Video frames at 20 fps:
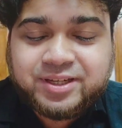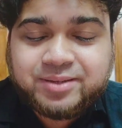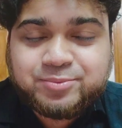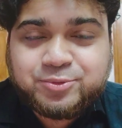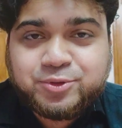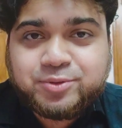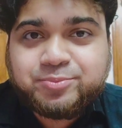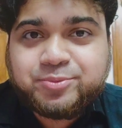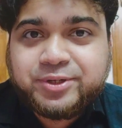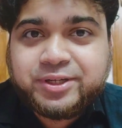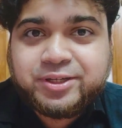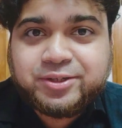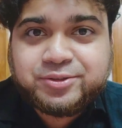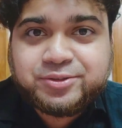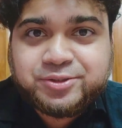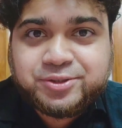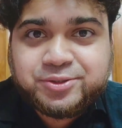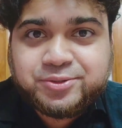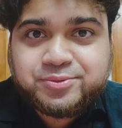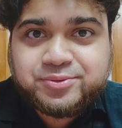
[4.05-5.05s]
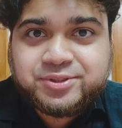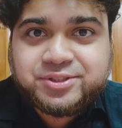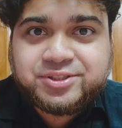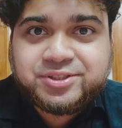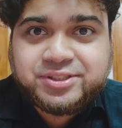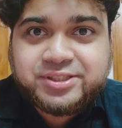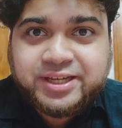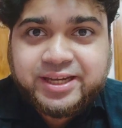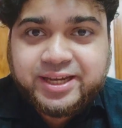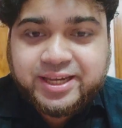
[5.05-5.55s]
I'm doing pretty good too. So
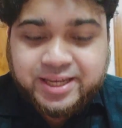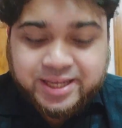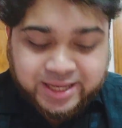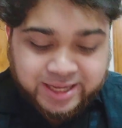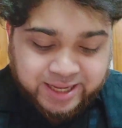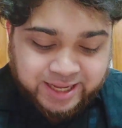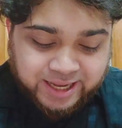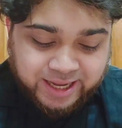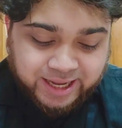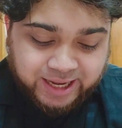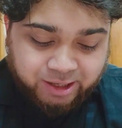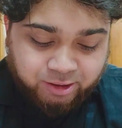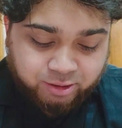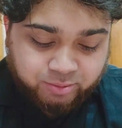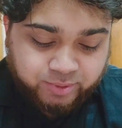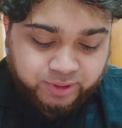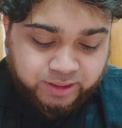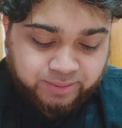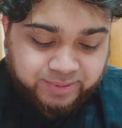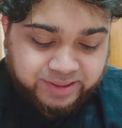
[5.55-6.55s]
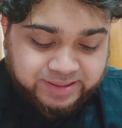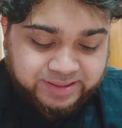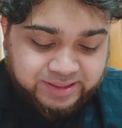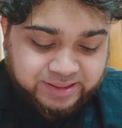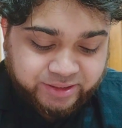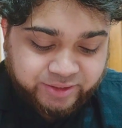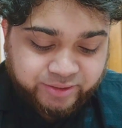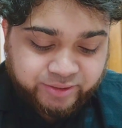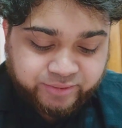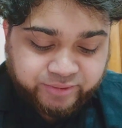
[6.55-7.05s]
today I'll be
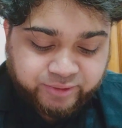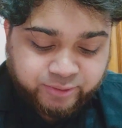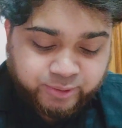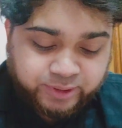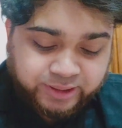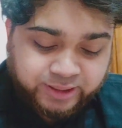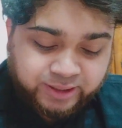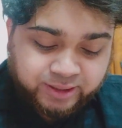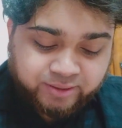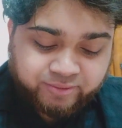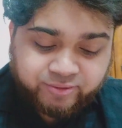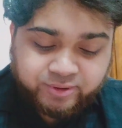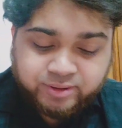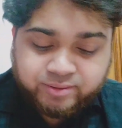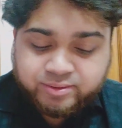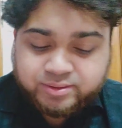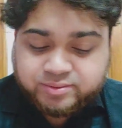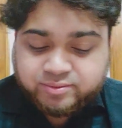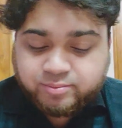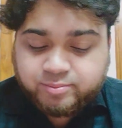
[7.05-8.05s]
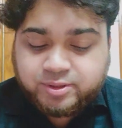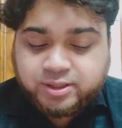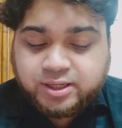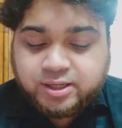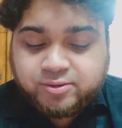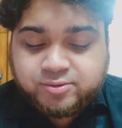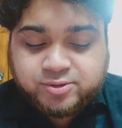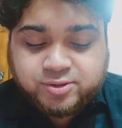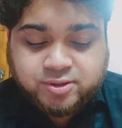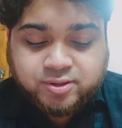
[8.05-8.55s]
basically reviewing a fragrance from the
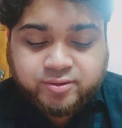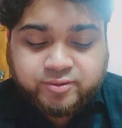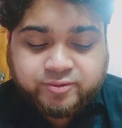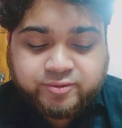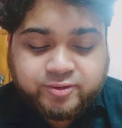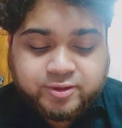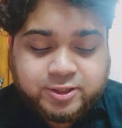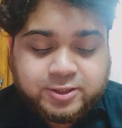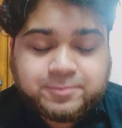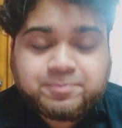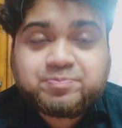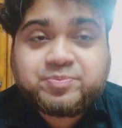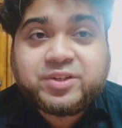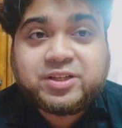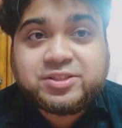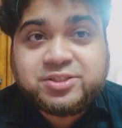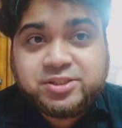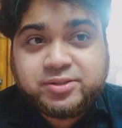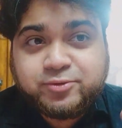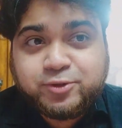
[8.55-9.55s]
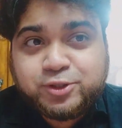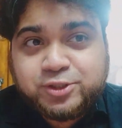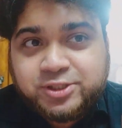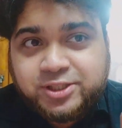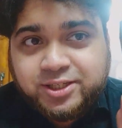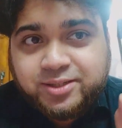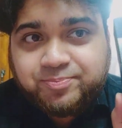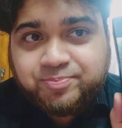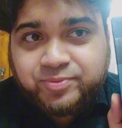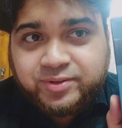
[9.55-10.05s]
house of
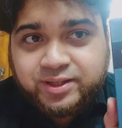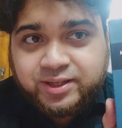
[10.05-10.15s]
Givenchy.